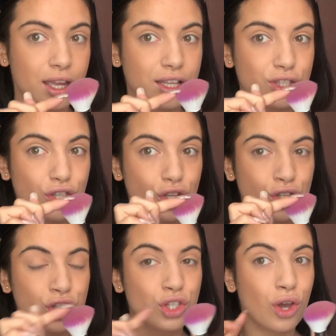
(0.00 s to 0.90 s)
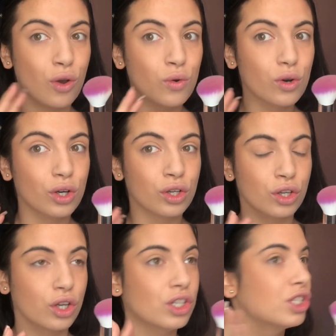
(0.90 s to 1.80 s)
it's so
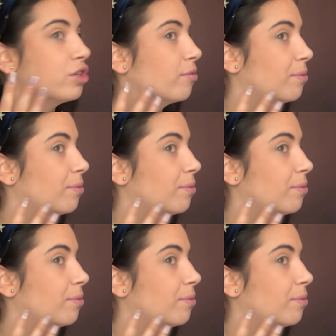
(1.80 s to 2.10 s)
good to